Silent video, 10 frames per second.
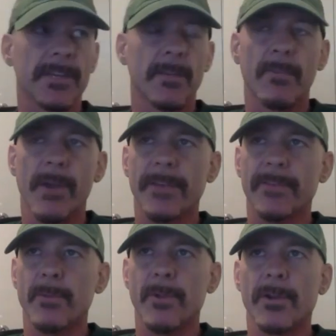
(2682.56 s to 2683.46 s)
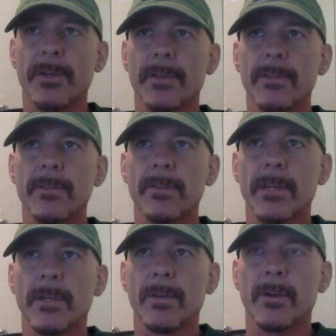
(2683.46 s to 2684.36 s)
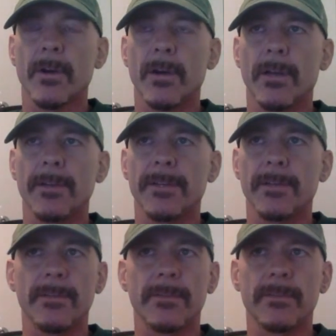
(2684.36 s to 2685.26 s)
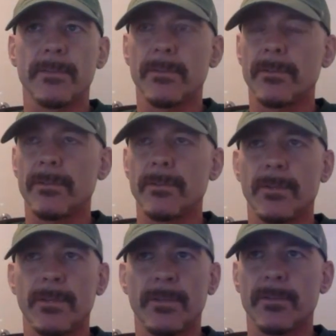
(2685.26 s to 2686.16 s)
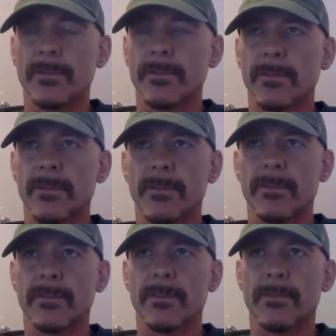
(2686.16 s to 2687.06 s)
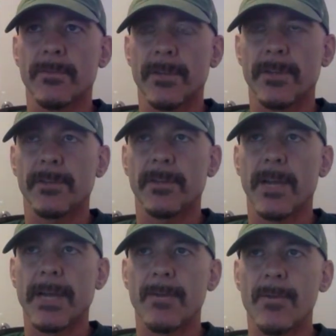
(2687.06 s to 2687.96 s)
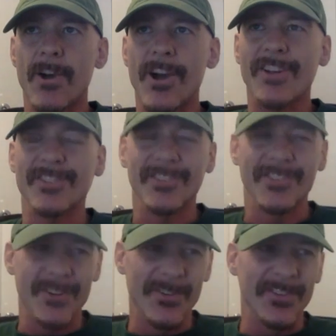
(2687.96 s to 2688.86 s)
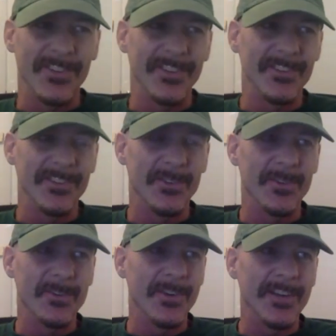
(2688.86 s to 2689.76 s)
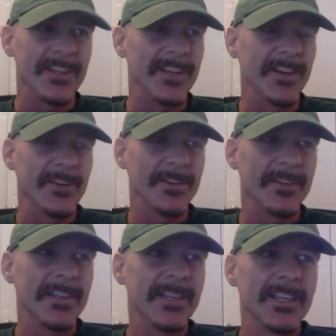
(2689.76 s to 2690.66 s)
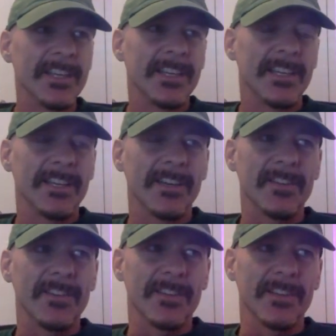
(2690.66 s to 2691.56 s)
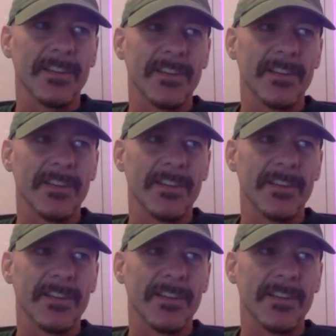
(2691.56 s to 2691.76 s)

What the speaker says: to get Bryce Meredith on. He's dude, he's just a fun guy to watch. Just everything he's doing right now, and I think